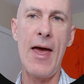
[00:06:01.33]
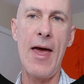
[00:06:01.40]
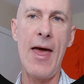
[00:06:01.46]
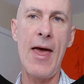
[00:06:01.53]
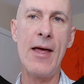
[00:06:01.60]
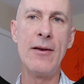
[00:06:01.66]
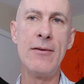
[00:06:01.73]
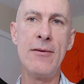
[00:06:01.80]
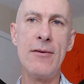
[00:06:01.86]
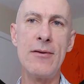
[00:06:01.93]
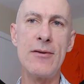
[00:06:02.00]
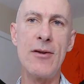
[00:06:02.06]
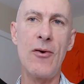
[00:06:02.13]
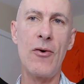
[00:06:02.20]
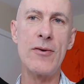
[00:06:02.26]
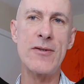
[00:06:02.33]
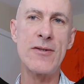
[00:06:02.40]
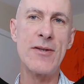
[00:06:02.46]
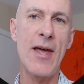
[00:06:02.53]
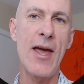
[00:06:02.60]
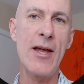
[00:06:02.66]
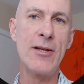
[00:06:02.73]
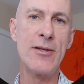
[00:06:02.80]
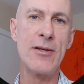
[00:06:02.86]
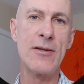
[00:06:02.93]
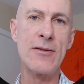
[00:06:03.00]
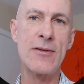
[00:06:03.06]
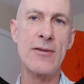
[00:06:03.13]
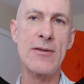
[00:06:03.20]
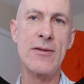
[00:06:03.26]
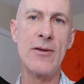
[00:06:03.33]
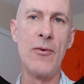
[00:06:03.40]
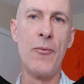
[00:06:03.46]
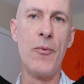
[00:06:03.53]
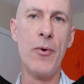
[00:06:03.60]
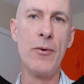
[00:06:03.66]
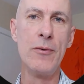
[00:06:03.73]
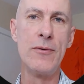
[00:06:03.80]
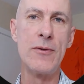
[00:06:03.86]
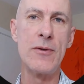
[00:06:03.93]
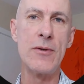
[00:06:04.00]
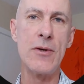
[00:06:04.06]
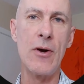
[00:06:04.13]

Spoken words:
n stages root